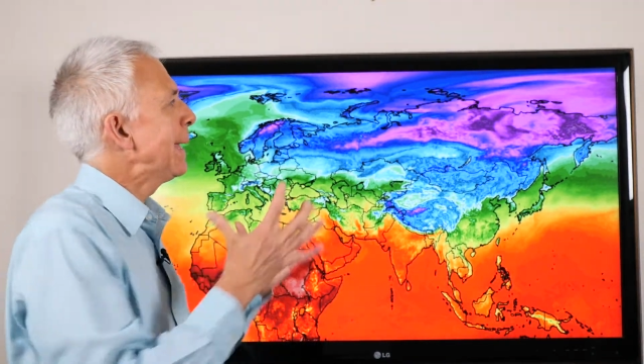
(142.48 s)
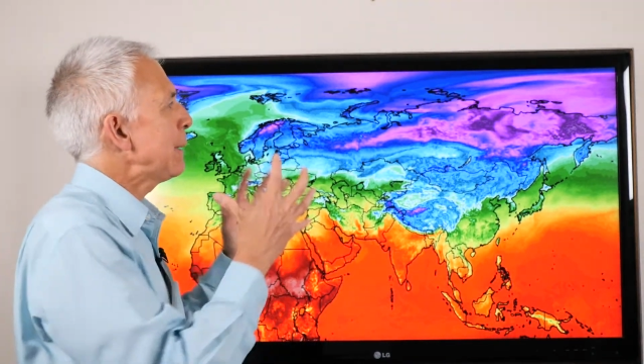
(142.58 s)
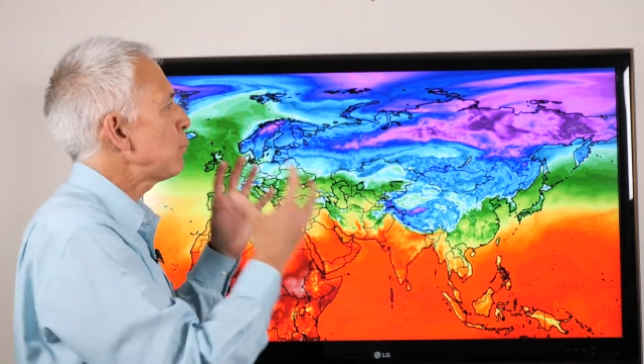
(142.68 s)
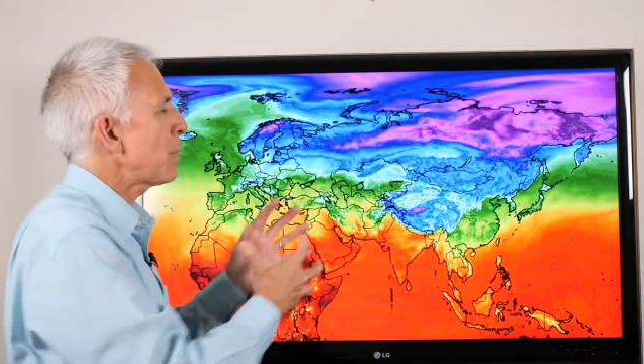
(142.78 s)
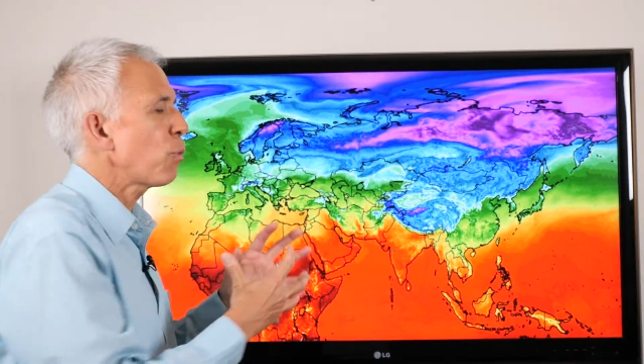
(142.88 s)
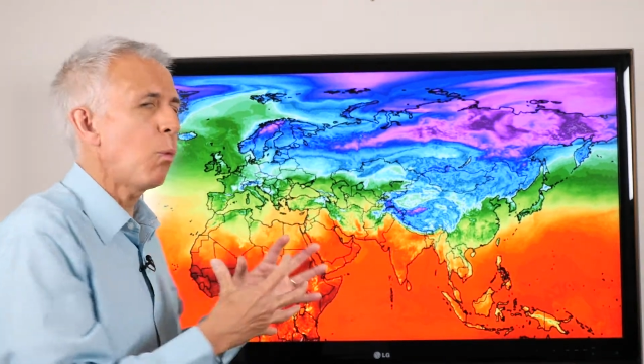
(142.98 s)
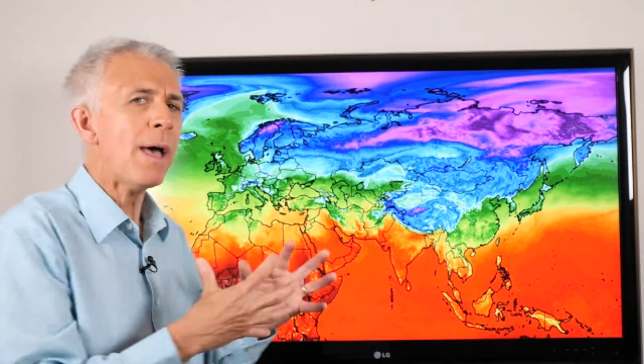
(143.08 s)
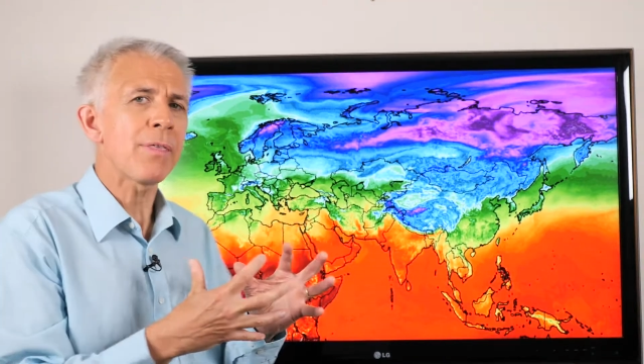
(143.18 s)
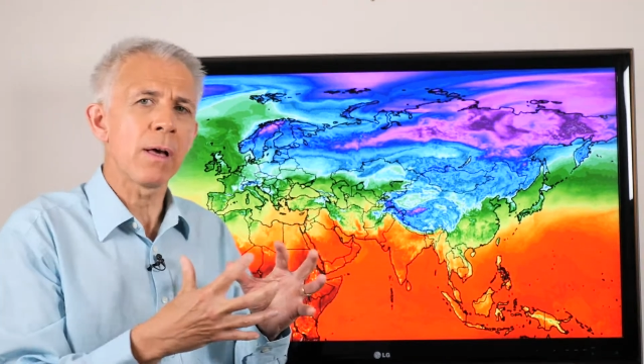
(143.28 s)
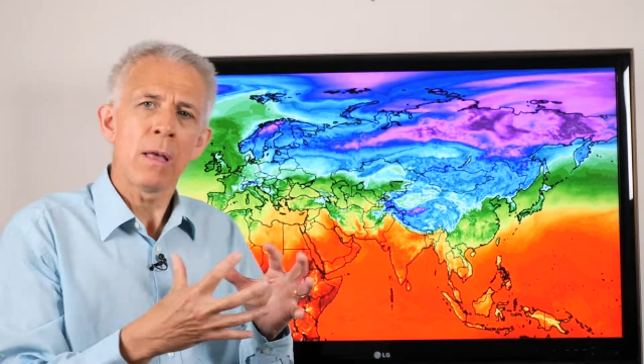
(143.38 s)
with
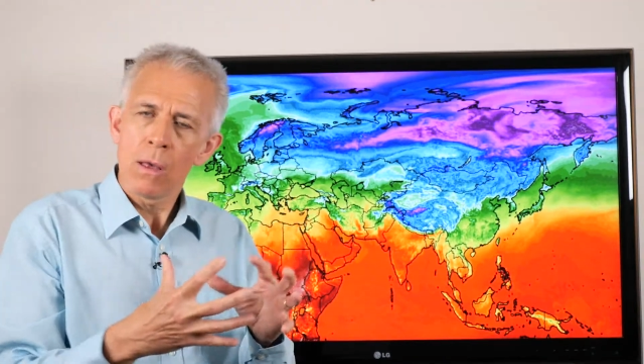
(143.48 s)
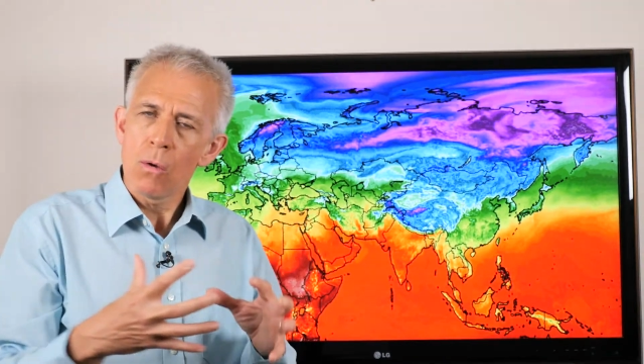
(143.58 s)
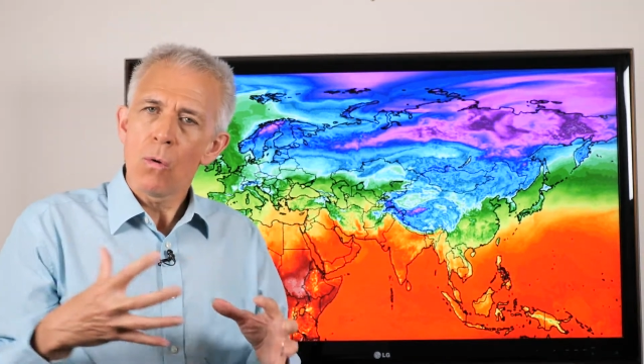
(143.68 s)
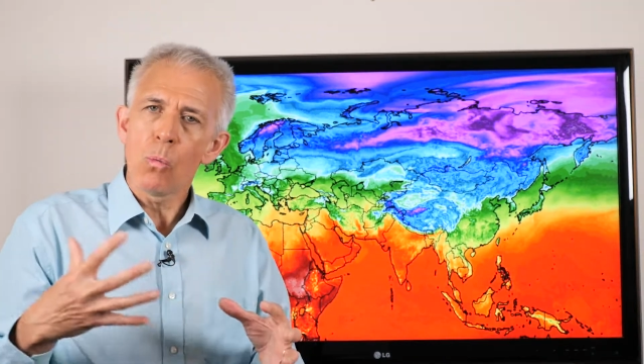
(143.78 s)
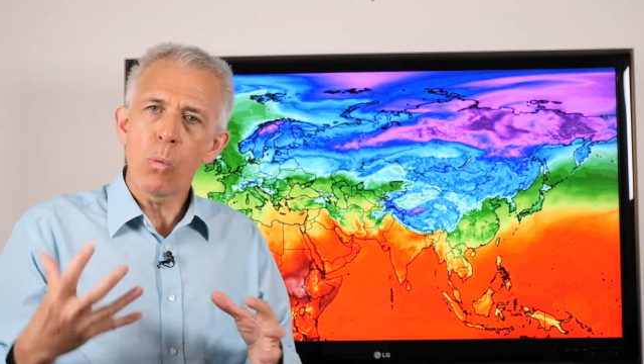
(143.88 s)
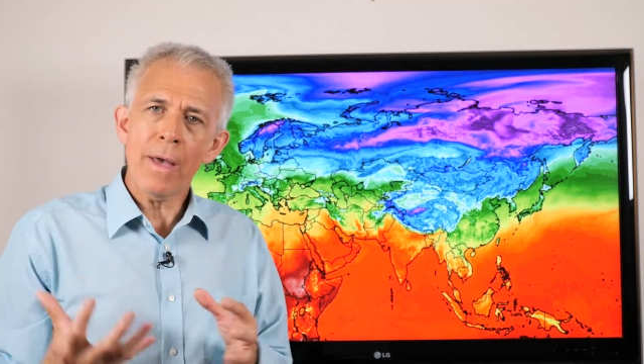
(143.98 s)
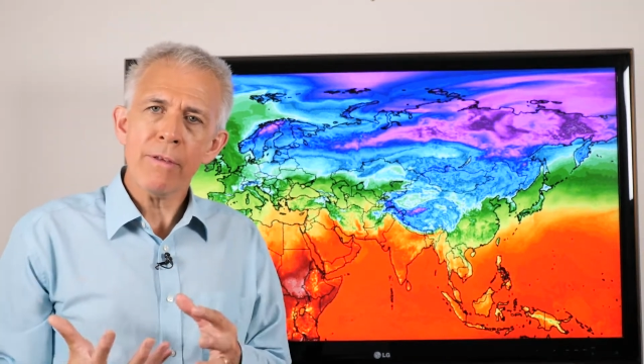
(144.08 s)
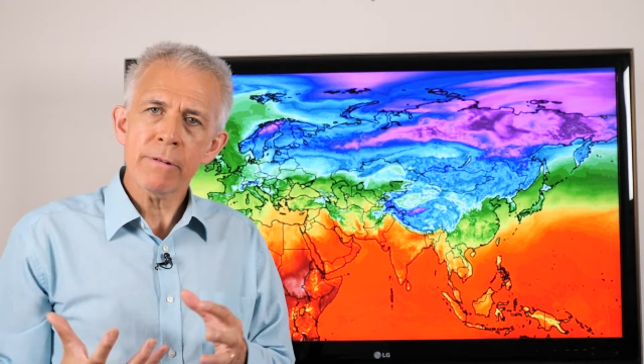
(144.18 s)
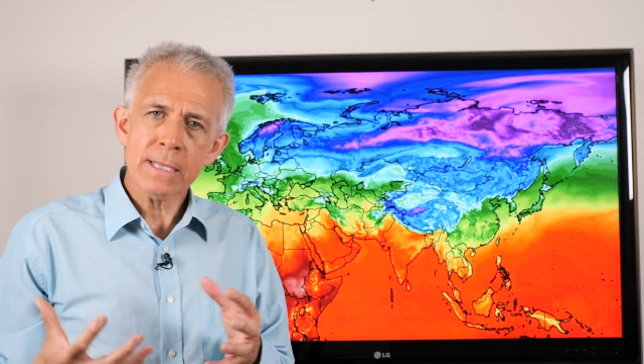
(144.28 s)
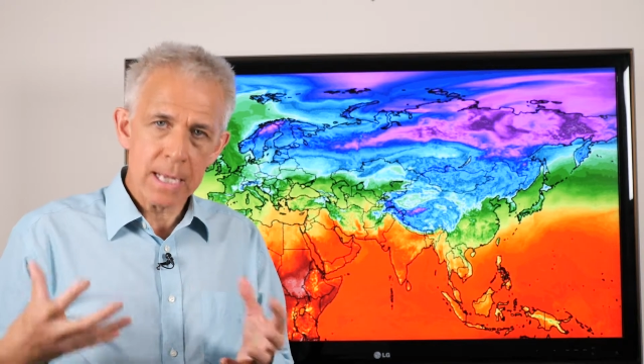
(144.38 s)

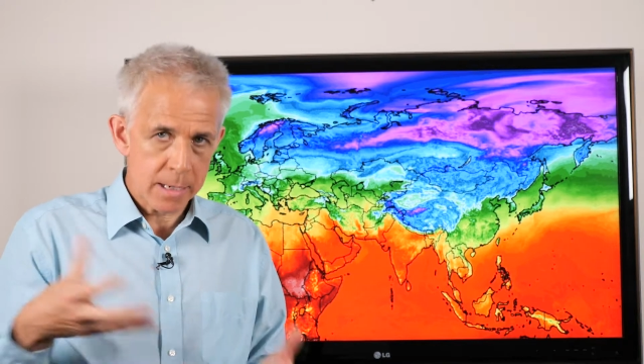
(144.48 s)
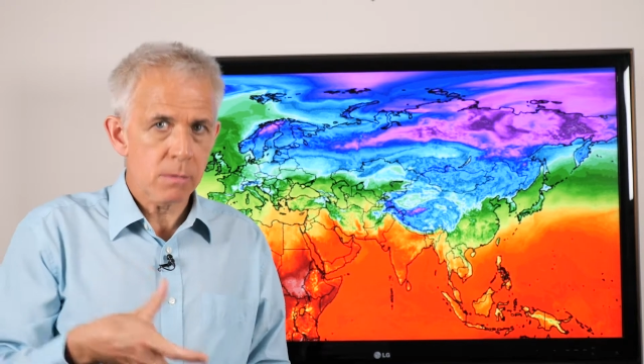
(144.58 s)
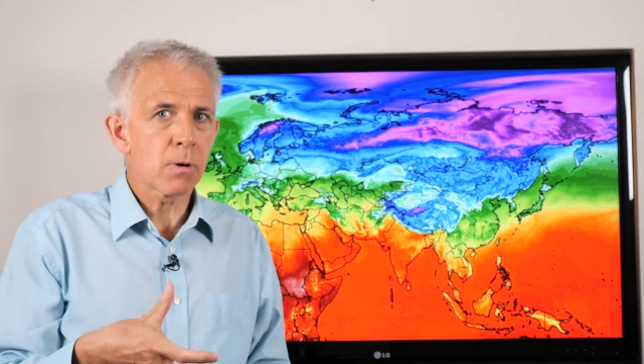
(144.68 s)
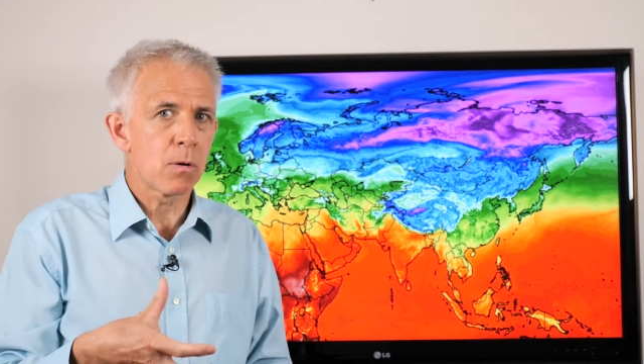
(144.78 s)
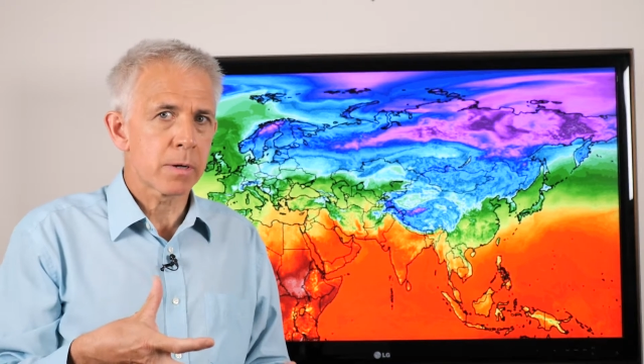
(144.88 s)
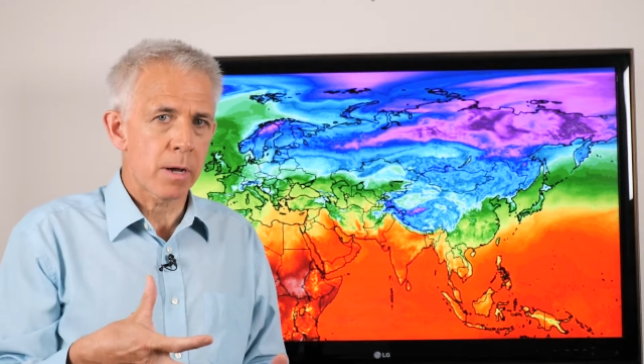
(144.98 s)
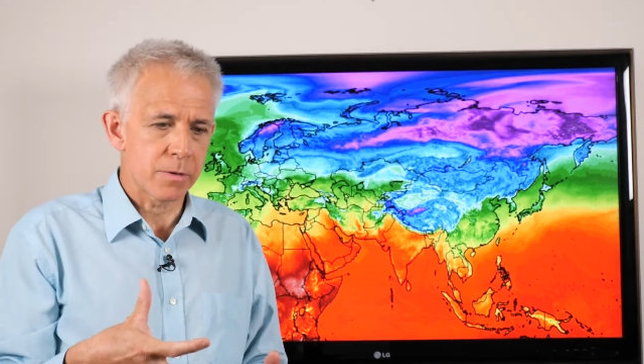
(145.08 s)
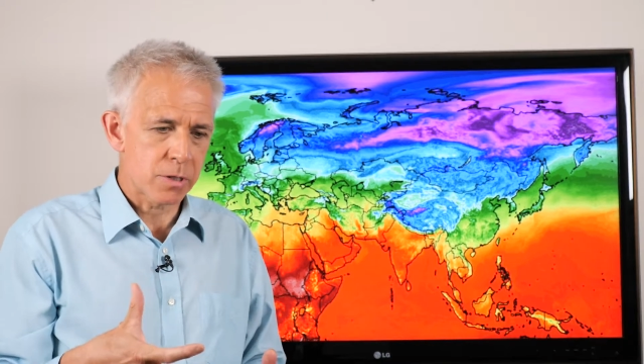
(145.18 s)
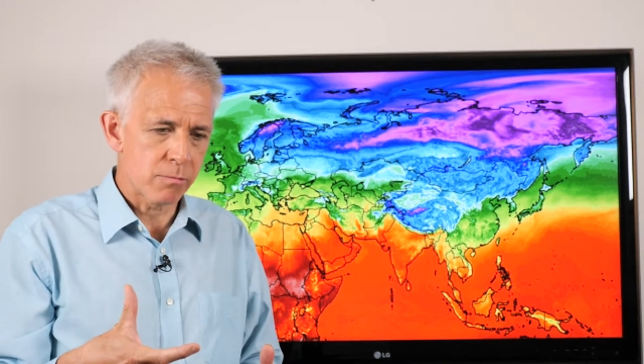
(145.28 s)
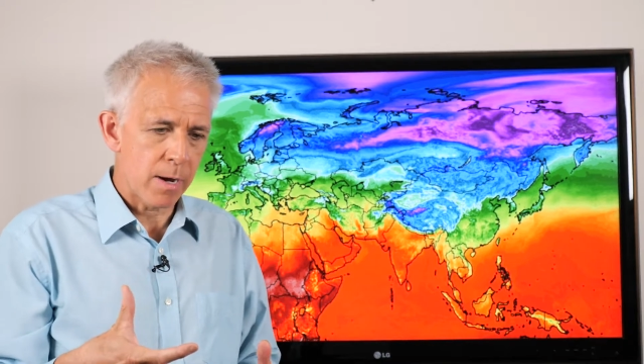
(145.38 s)
weather is like a roller
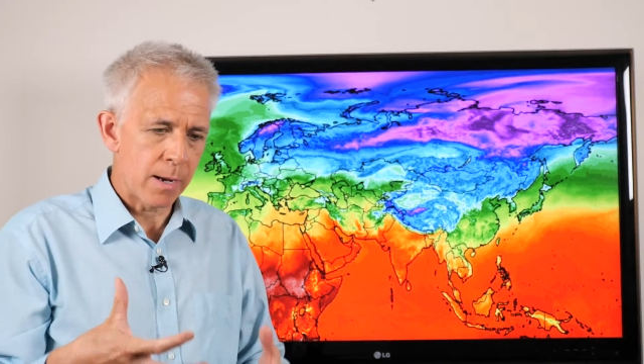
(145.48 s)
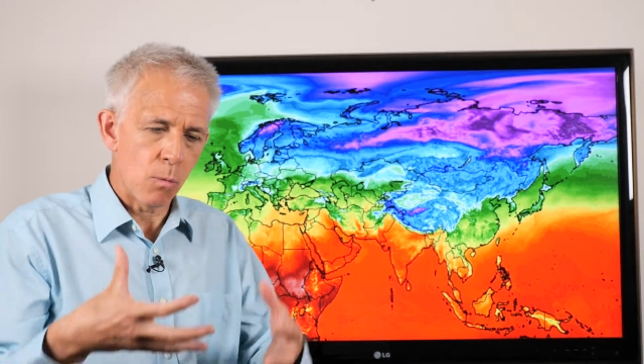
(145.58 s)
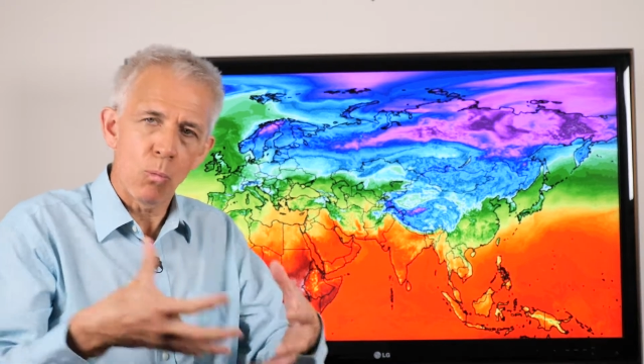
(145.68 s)
coaster ride.